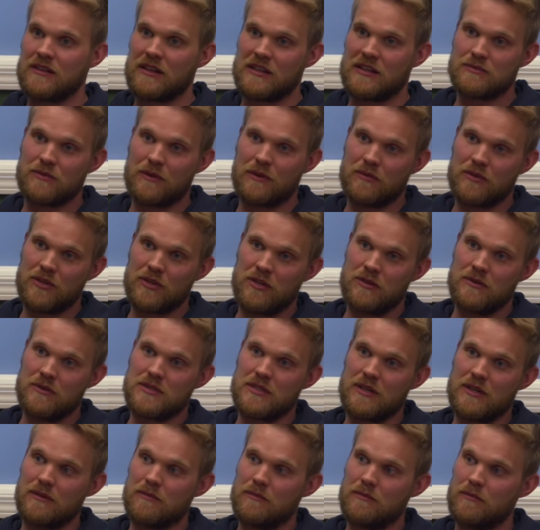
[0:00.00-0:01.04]
That's what we're
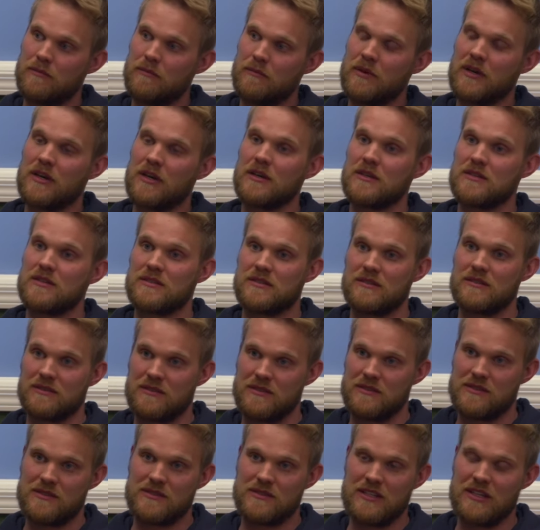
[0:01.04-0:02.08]
using, because
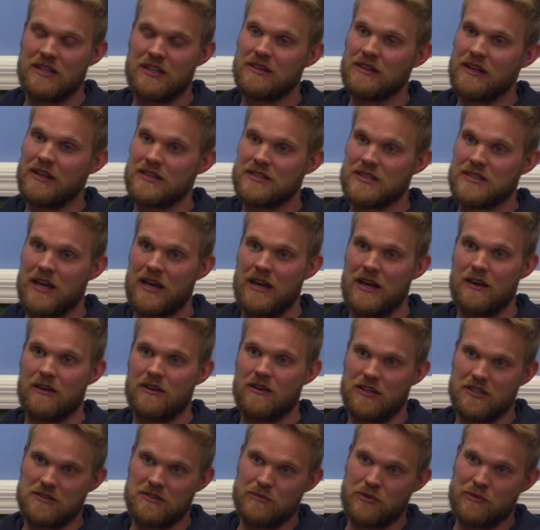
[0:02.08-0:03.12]
seed class A
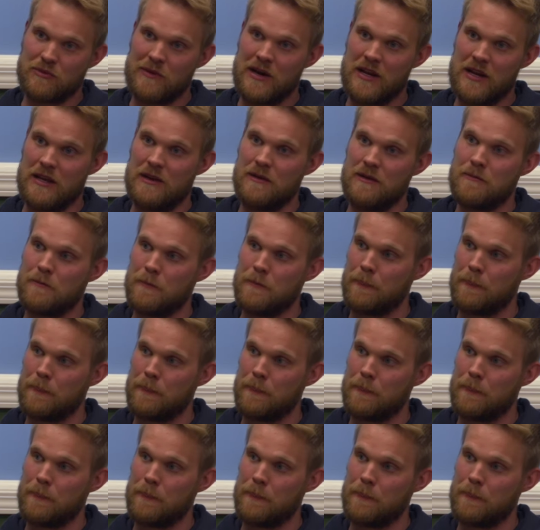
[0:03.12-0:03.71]
costs more money.